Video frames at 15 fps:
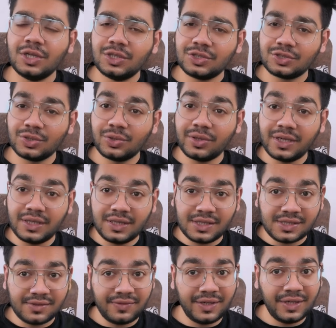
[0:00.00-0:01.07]
So in
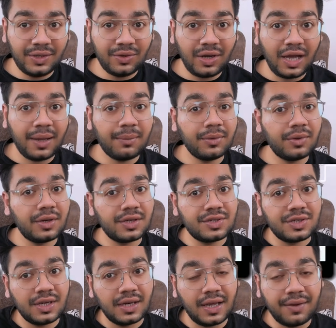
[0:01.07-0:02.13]
this video, I'm gonna share